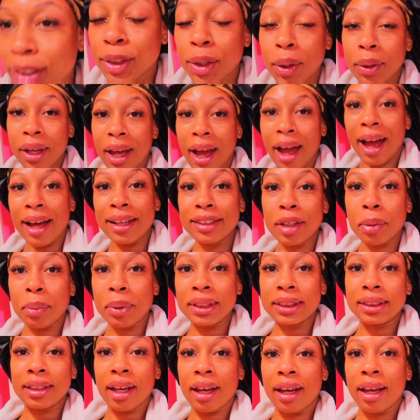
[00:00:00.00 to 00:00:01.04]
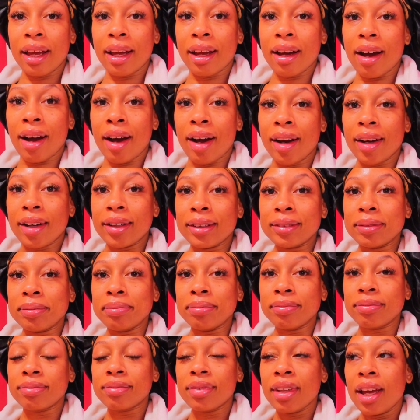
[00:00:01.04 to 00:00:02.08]
So yeah, as I was saying,
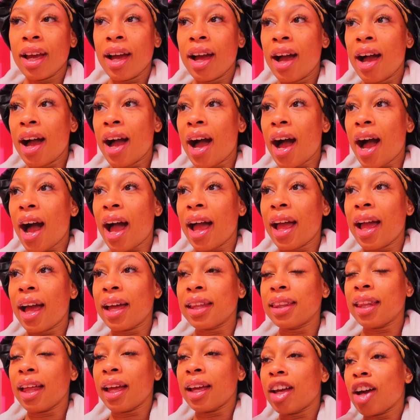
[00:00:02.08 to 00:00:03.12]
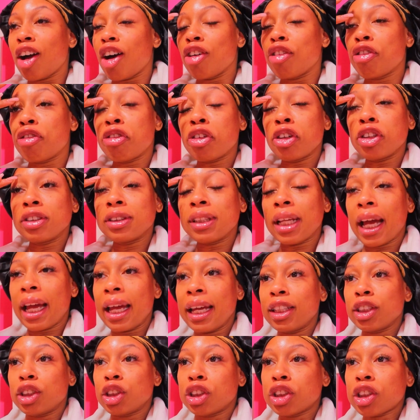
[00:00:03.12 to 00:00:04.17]
I had like a full
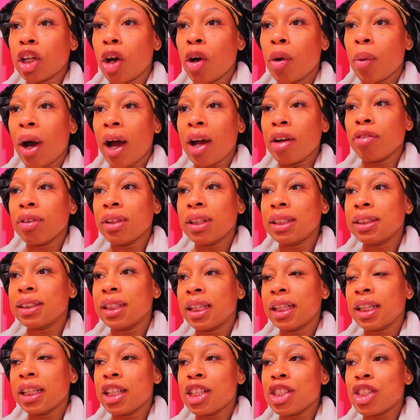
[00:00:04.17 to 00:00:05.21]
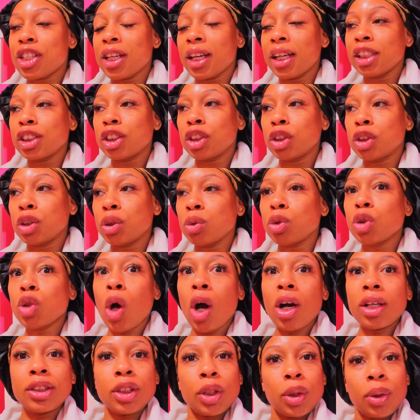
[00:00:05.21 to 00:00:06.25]
night, so I really didn't get a chance to
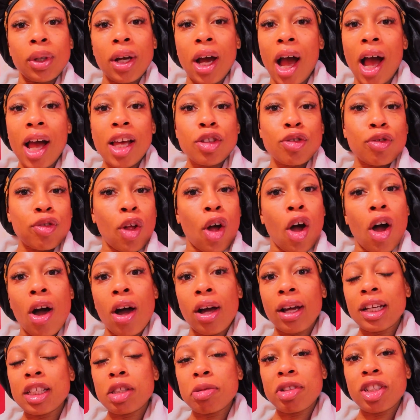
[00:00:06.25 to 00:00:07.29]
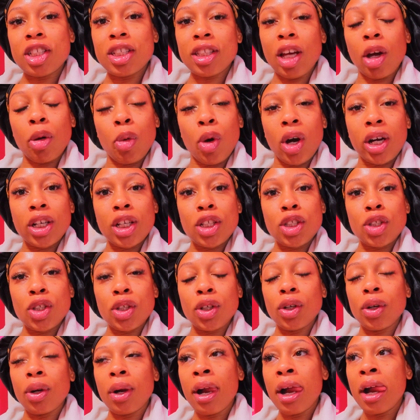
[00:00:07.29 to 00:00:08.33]
talk to you guys, vlog as much as I wanted
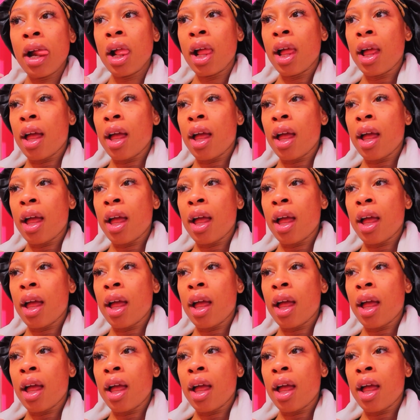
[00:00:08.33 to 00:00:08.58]
to.